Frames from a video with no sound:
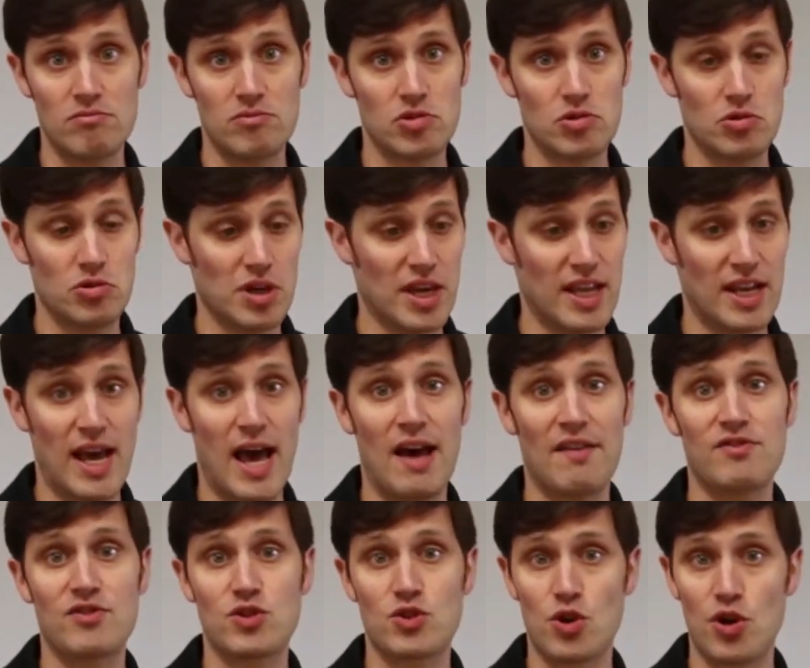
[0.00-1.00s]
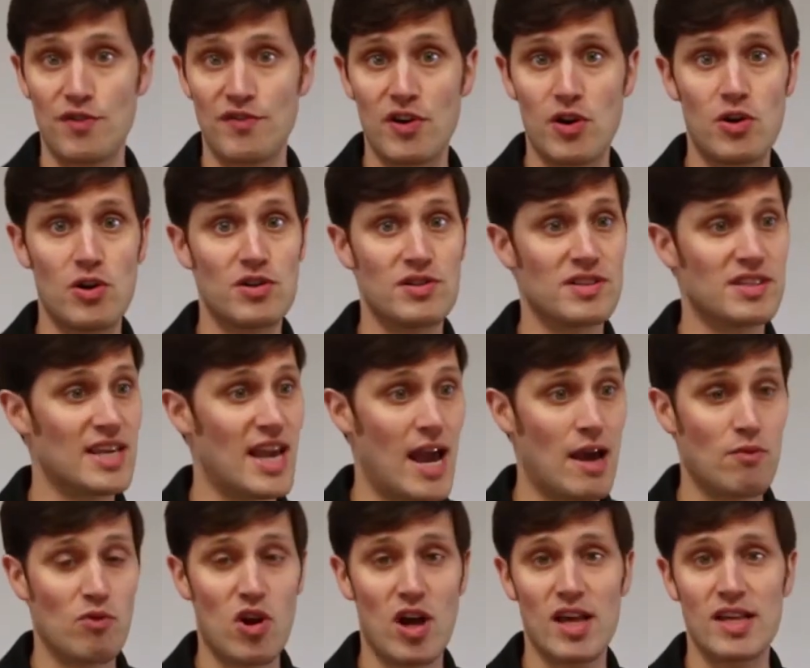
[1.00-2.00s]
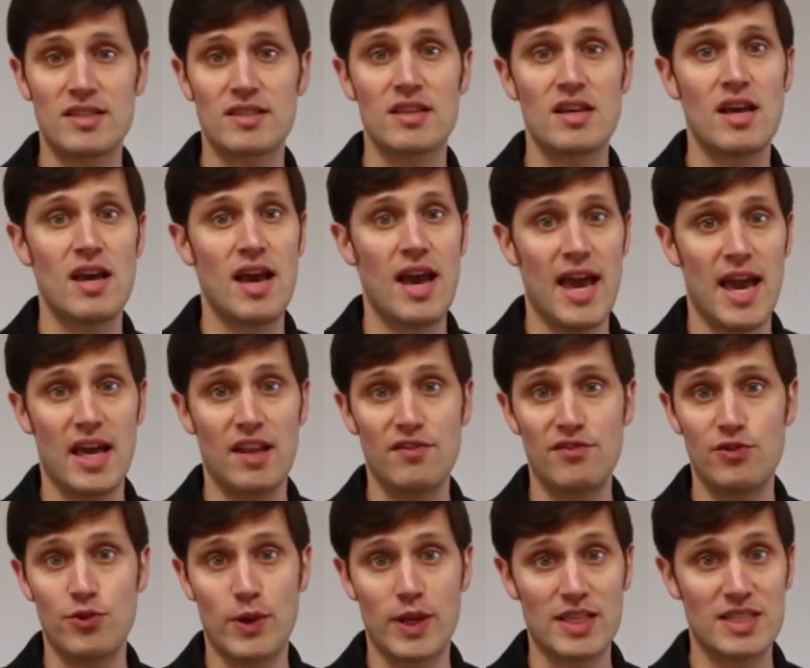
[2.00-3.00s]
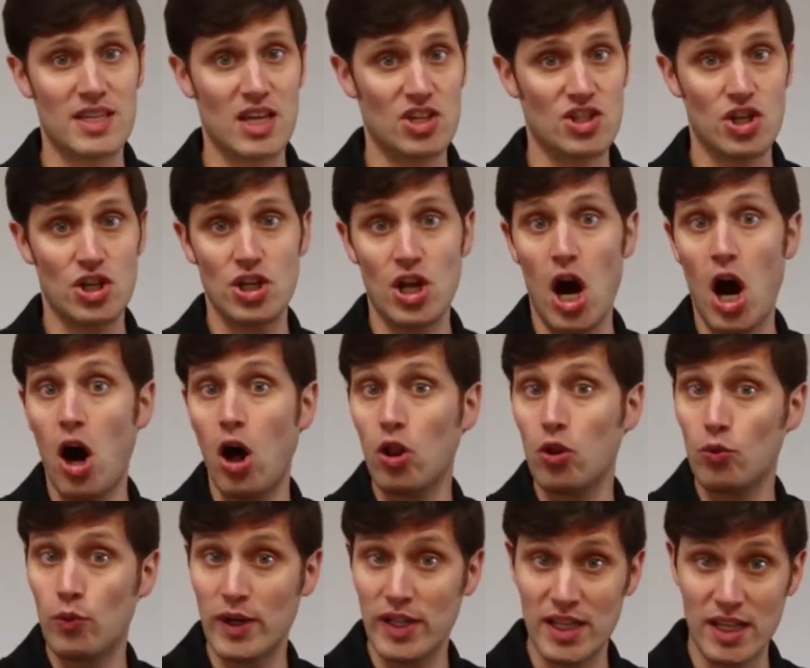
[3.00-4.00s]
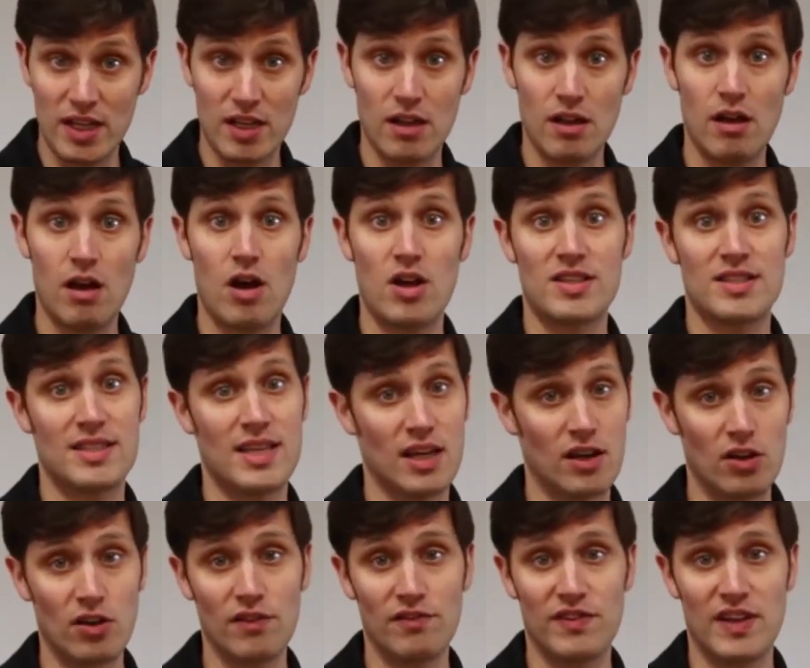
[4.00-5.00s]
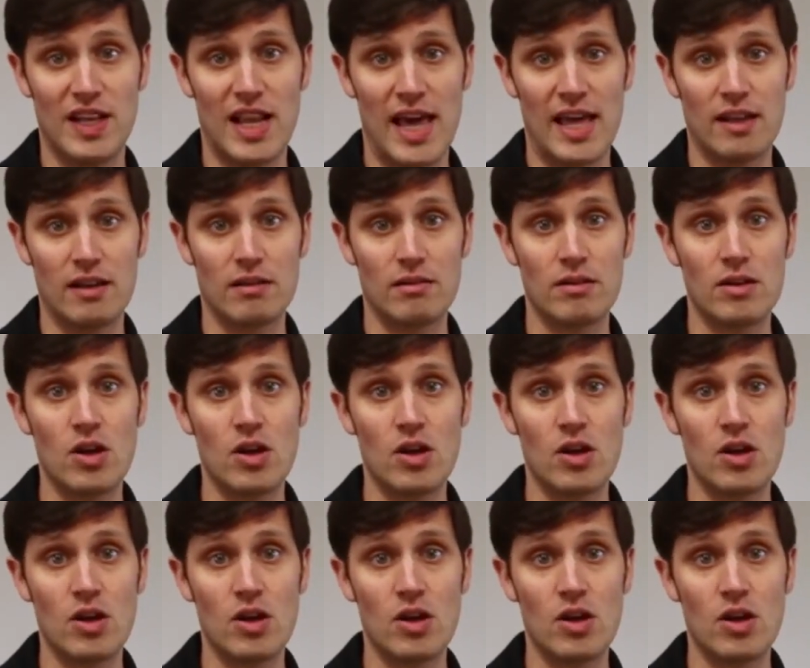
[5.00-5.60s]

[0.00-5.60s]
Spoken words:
So you can have servers, cameras, and viewing station all within a single VLAN.